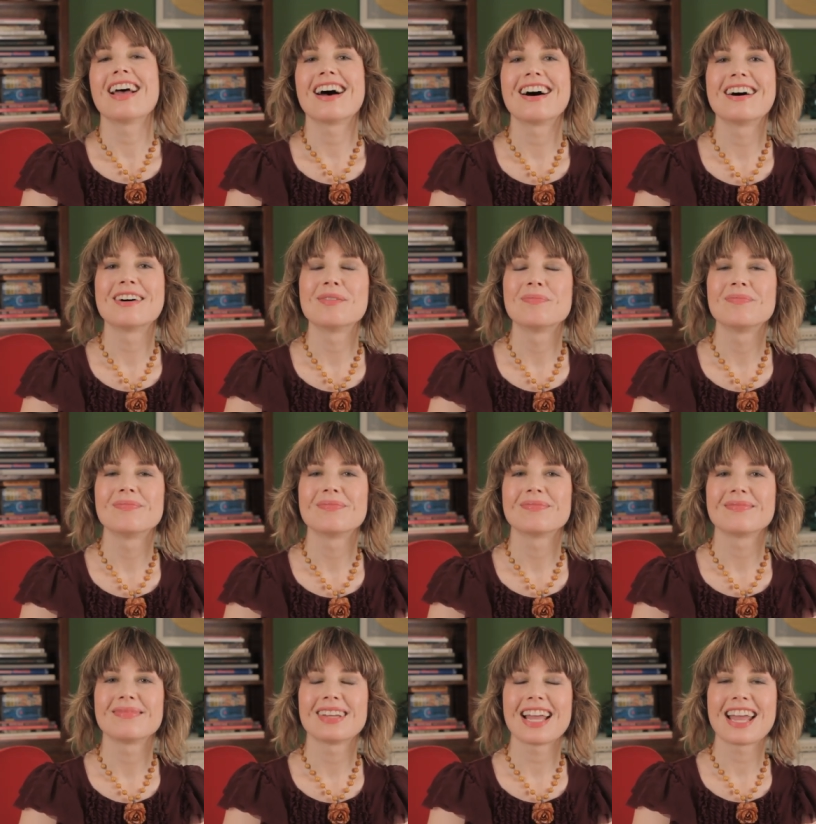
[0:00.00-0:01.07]
And
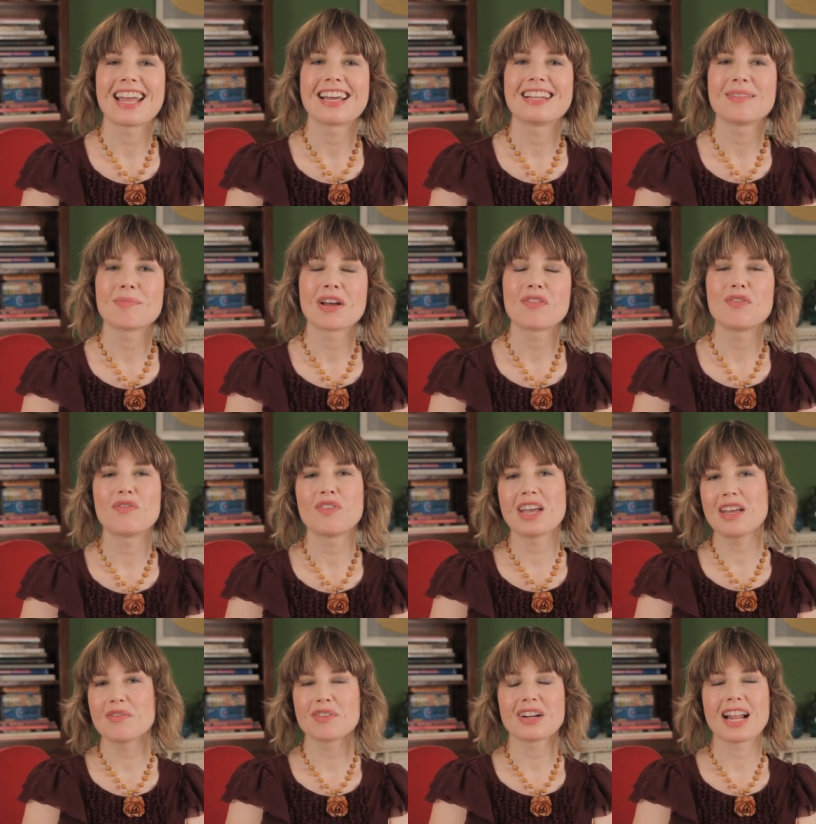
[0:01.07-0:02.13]
my
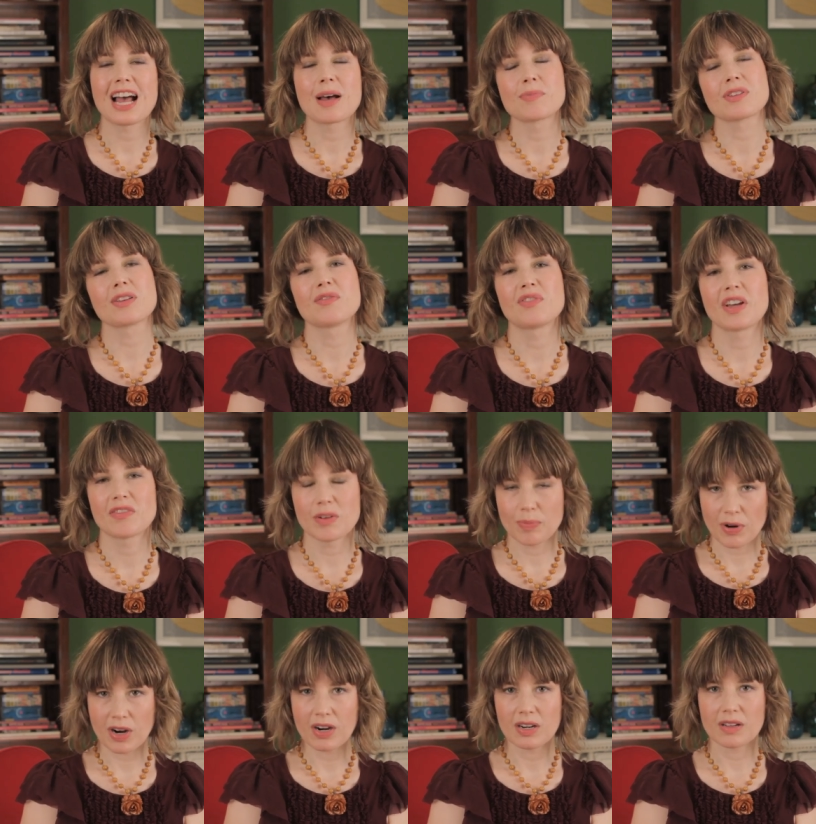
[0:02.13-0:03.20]
favorite, absolute favorite
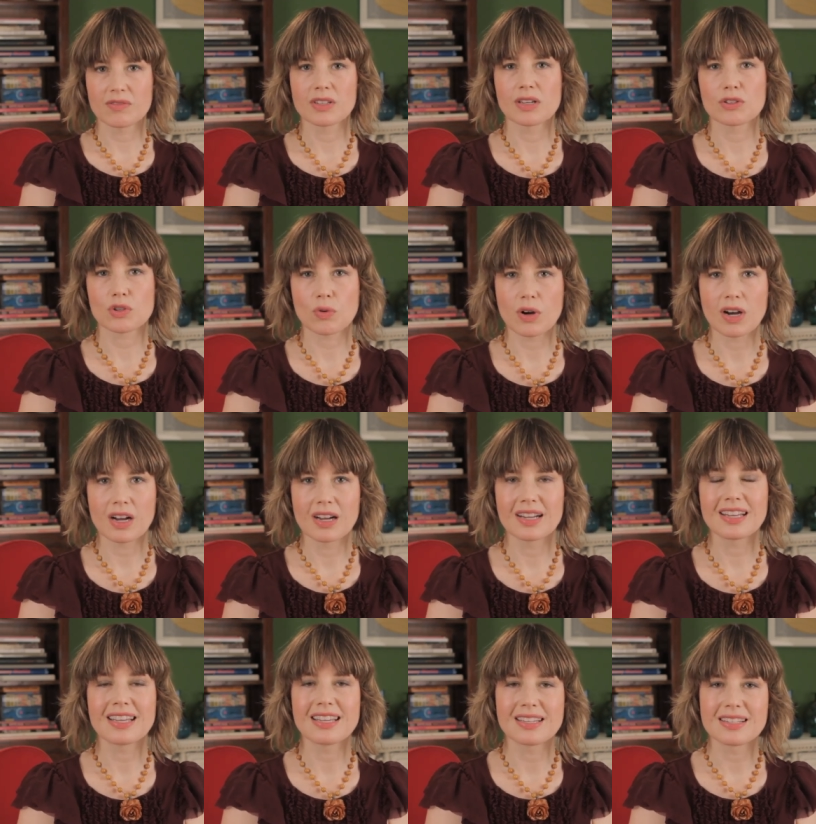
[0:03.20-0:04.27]
part of Le Trois
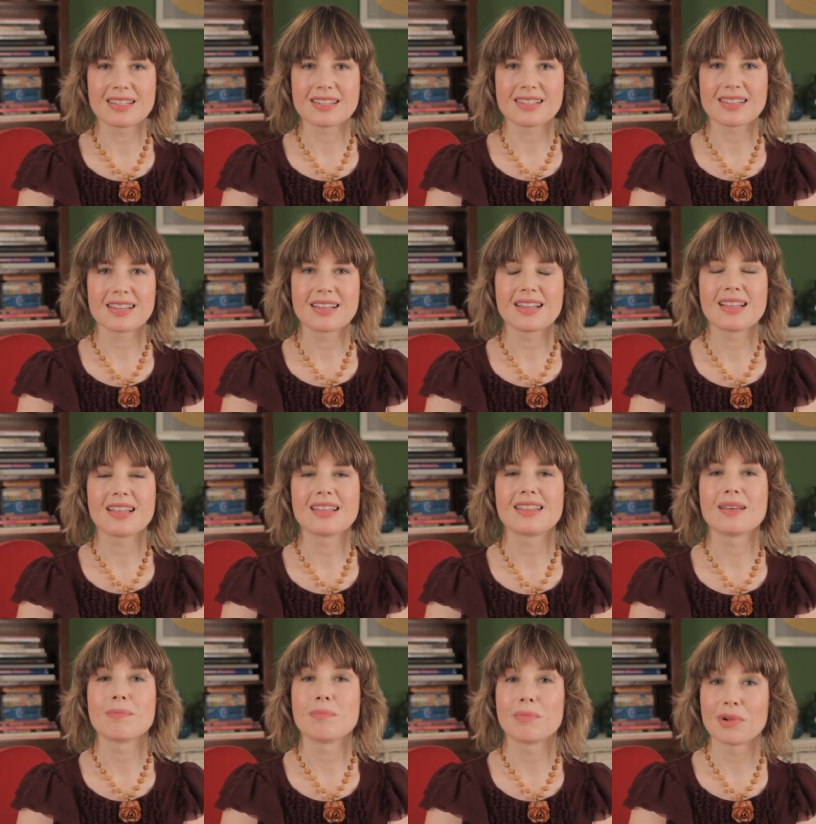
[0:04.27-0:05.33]
is
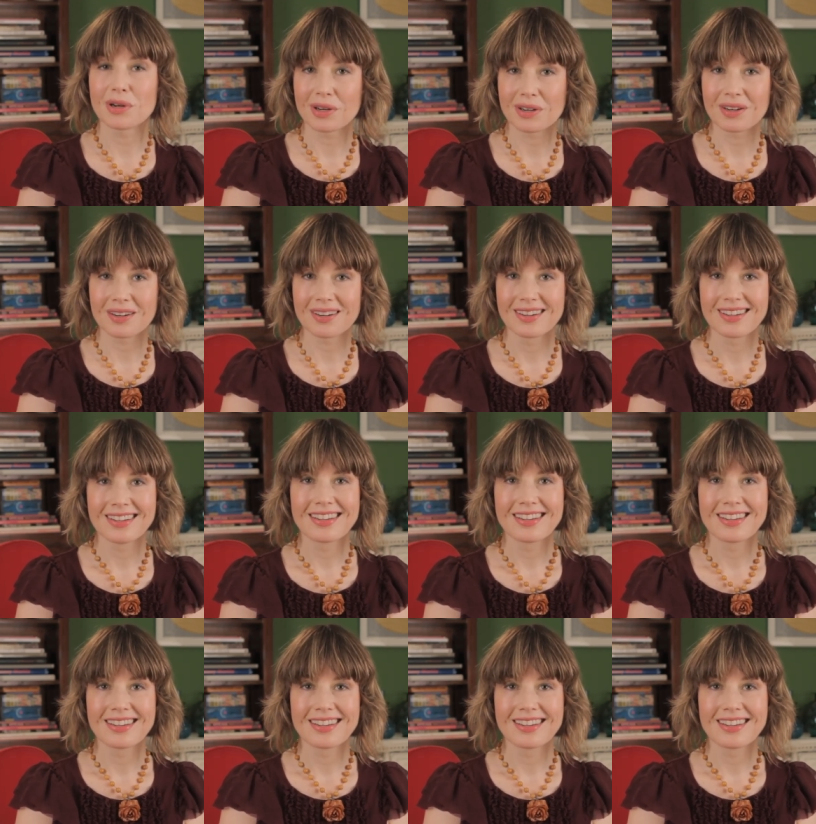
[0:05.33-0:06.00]
the myrrh.